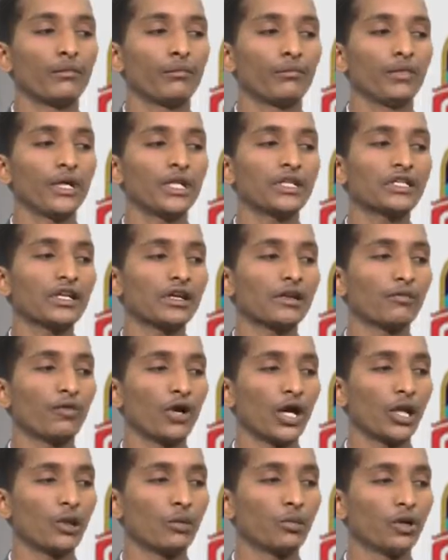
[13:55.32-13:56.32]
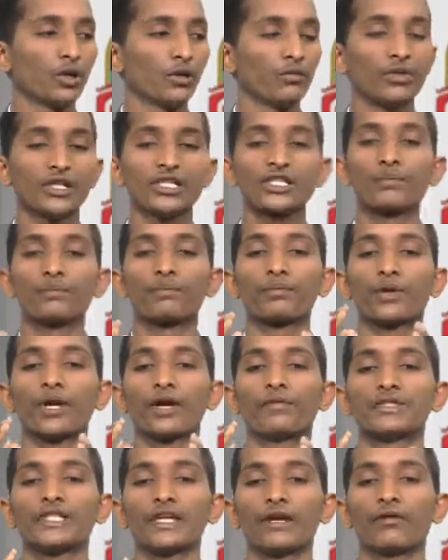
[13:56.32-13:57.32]
mitral valve which
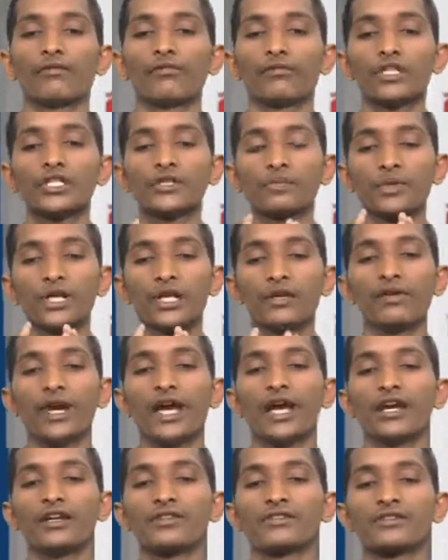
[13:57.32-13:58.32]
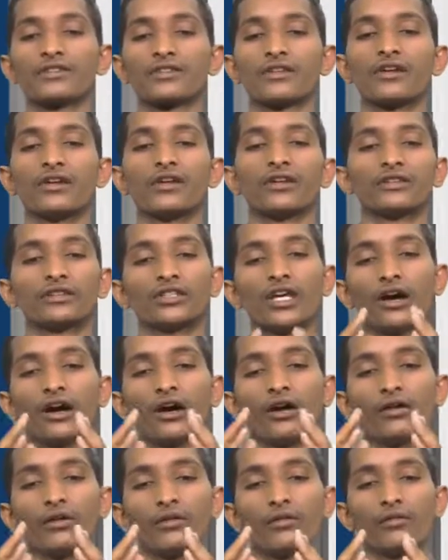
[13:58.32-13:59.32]
prevents the
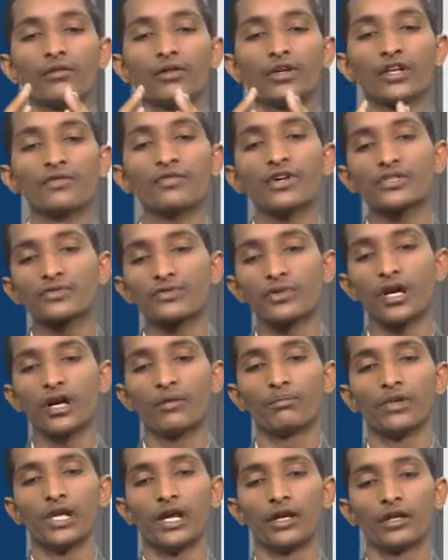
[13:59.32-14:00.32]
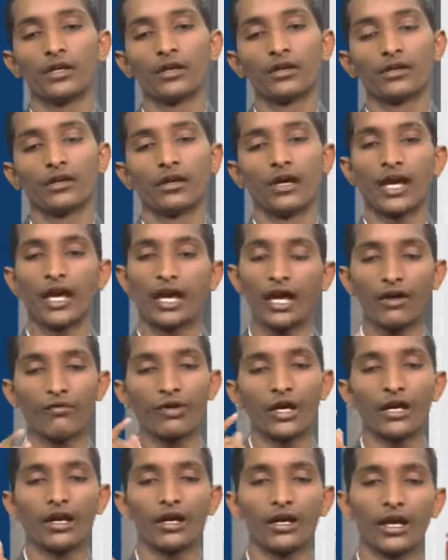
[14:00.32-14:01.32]
reverse flow of blood.
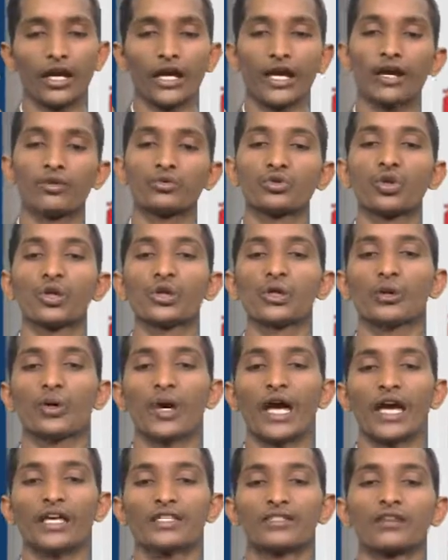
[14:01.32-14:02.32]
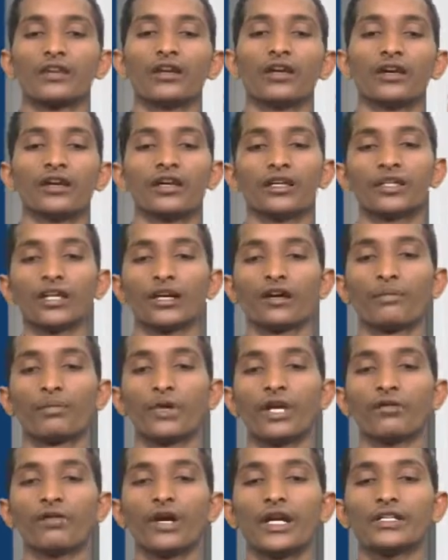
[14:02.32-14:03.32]
I have told you, as it
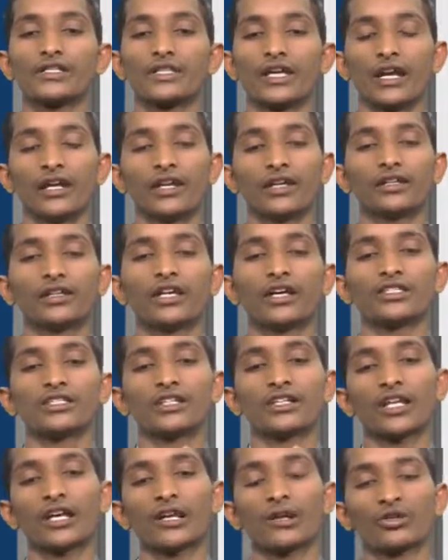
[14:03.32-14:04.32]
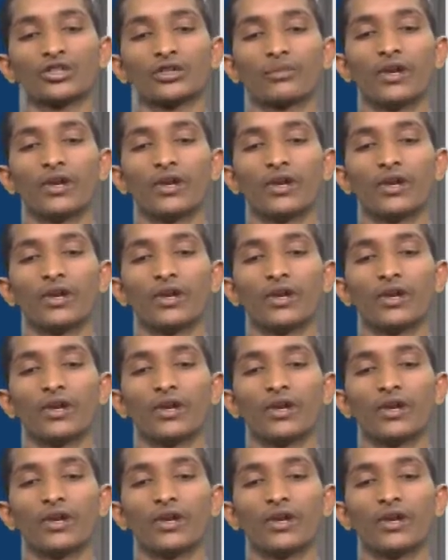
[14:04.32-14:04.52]
prevents and it doesn't allow the